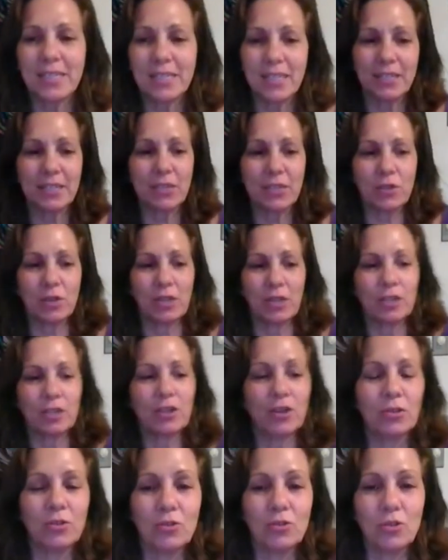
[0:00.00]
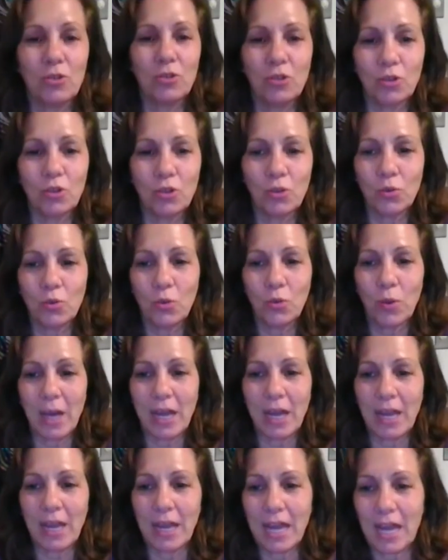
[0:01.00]
and it's going to go to
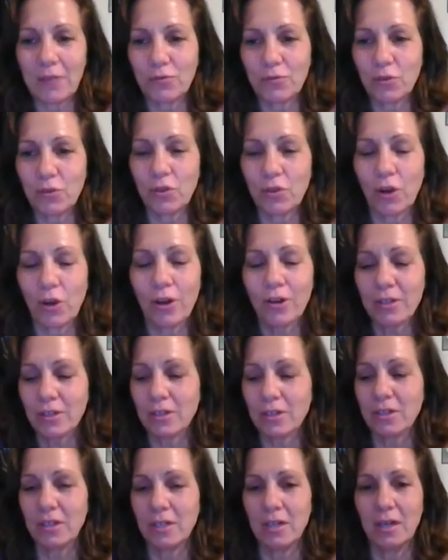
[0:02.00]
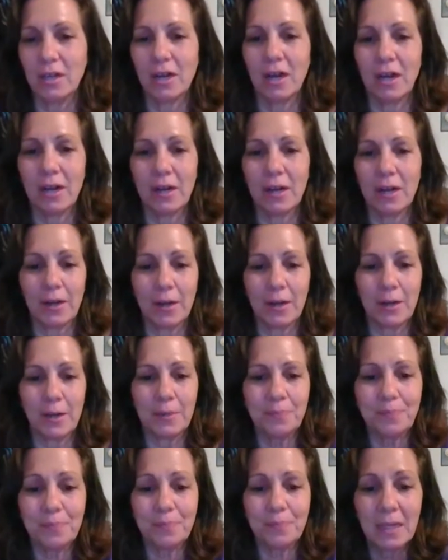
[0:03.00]
after dark,
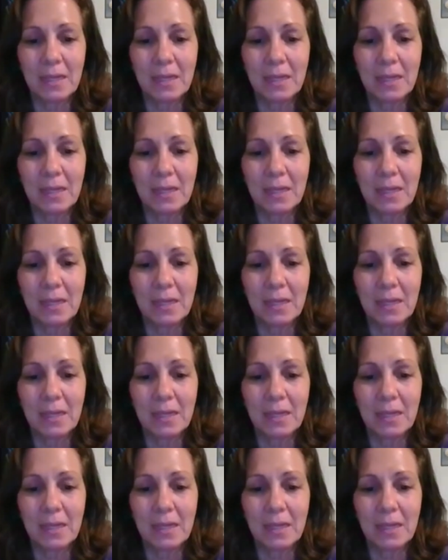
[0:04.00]
um,